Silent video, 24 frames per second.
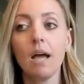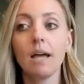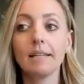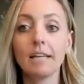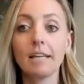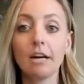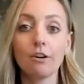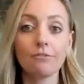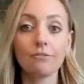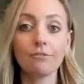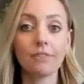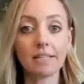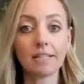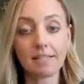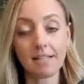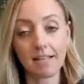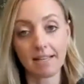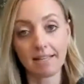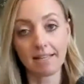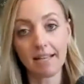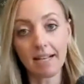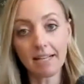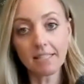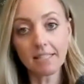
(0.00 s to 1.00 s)
Now, if they say,
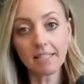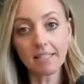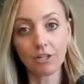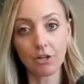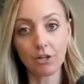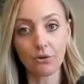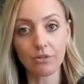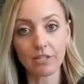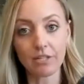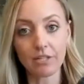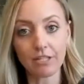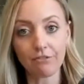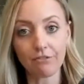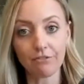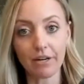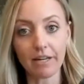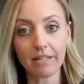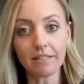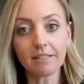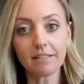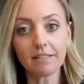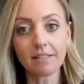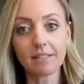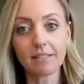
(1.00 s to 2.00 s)
yes, they know the
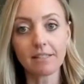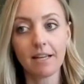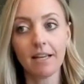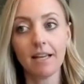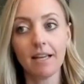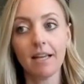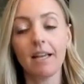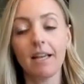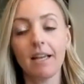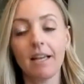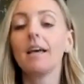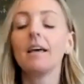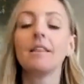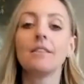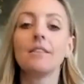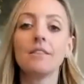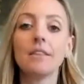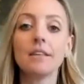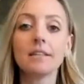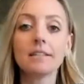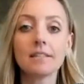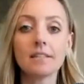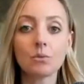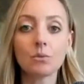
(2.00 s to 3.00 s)
difference,
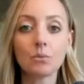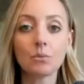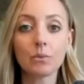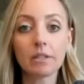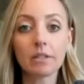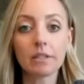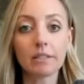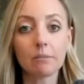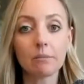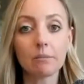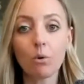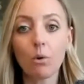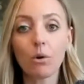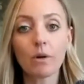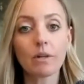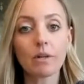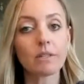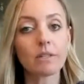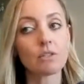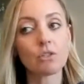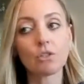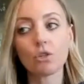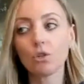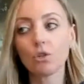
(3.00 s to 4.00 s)
this is really
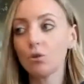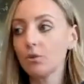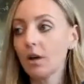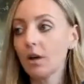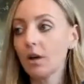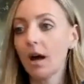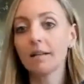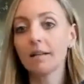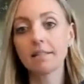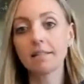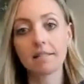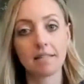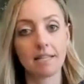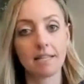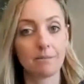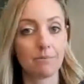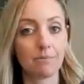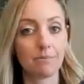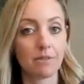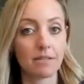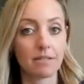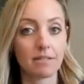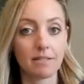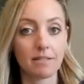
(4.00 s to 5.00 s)
important to not
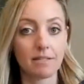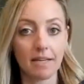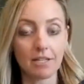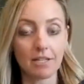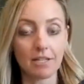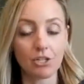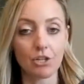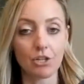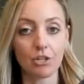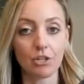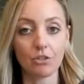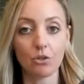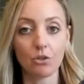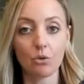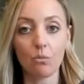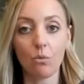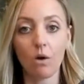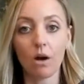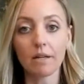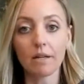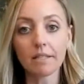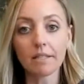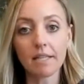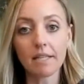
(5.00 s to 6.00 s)
skip this section. You
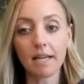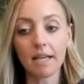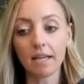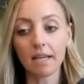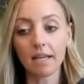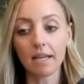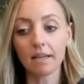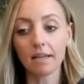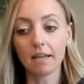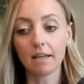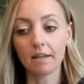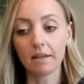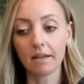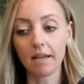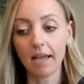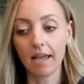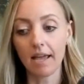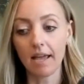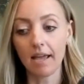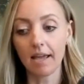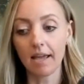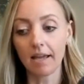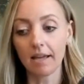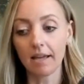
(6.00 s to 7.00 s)
want to take
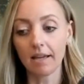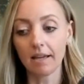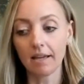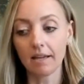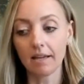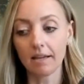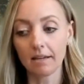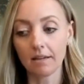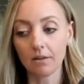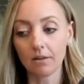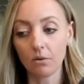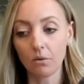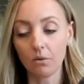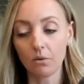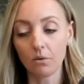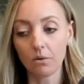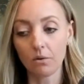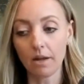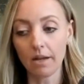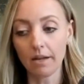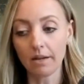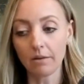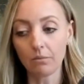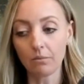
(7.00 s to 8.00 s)
a
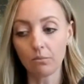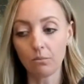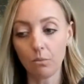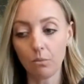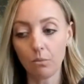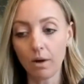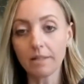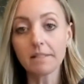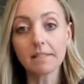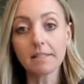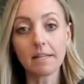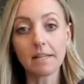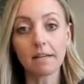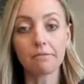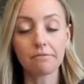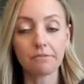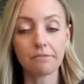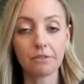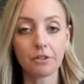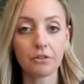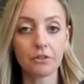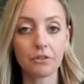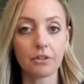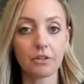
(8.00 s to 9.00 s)
one step
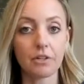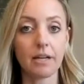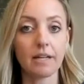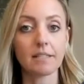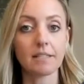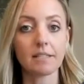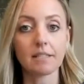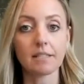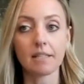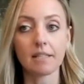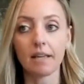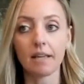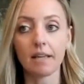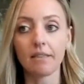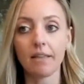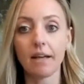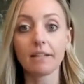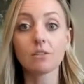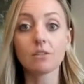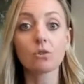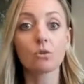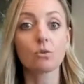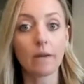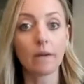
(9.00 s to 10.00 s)
further and say,
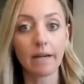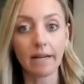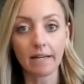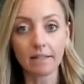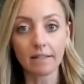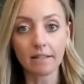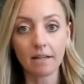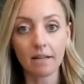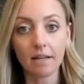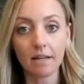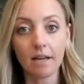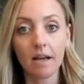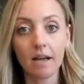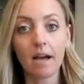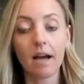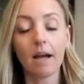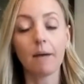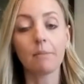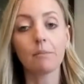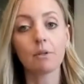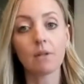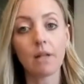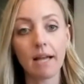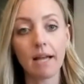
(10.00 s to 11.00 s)
that's great.
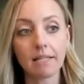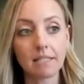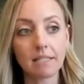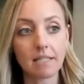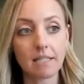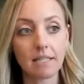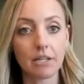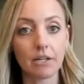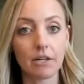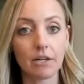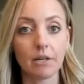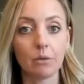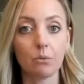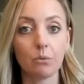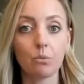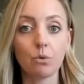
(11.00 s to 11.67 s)
I'm glad to hear it.